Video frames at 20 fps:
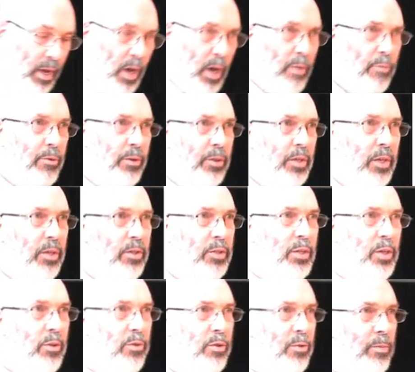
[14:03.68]
Often these
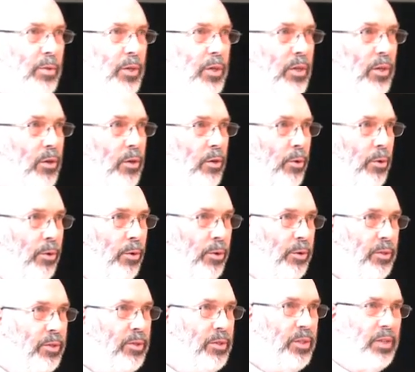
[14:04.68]
seem to be
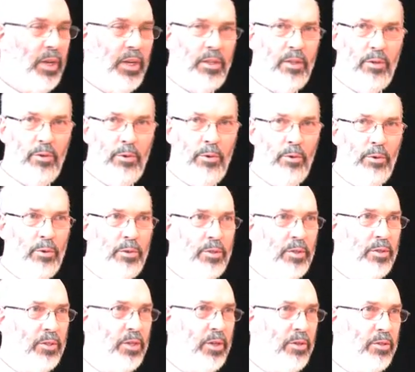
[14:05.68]
hoards, and they're hoards
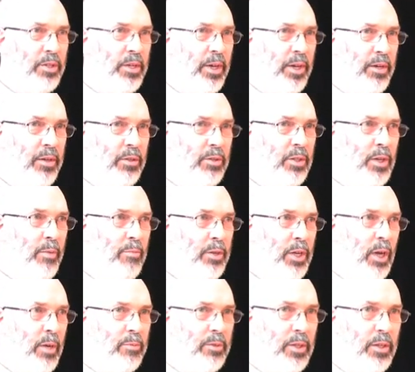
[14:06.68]
associated
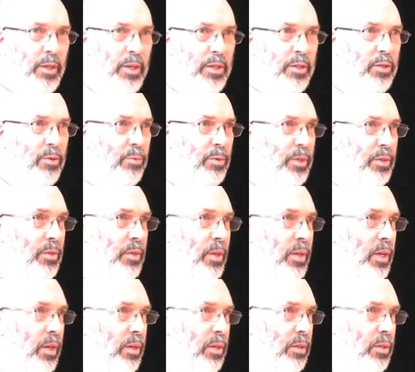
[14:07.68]
sometimes at least with
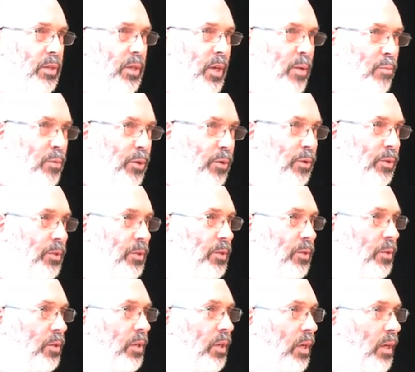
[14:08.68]

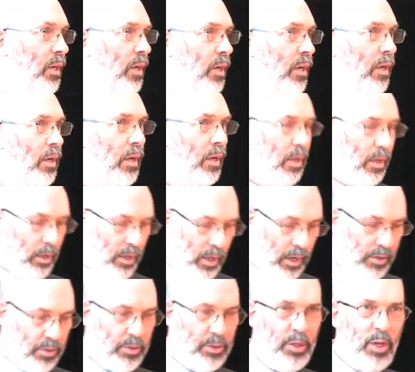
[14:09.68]
temples.
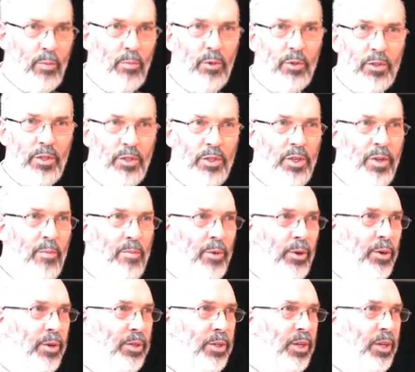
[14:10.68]
As the temples are
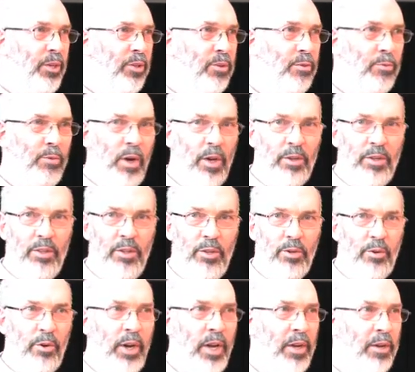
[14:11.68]
timber and tend to rot in the
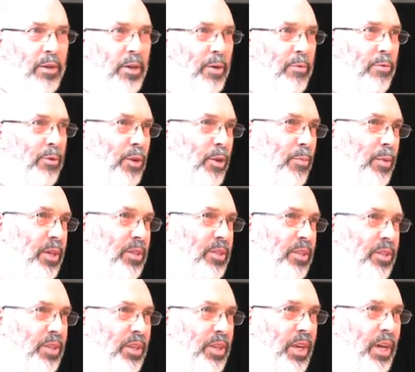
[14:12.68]
ground, often your
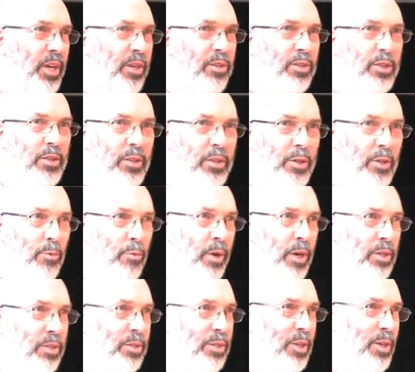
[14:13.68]
best indication that there was a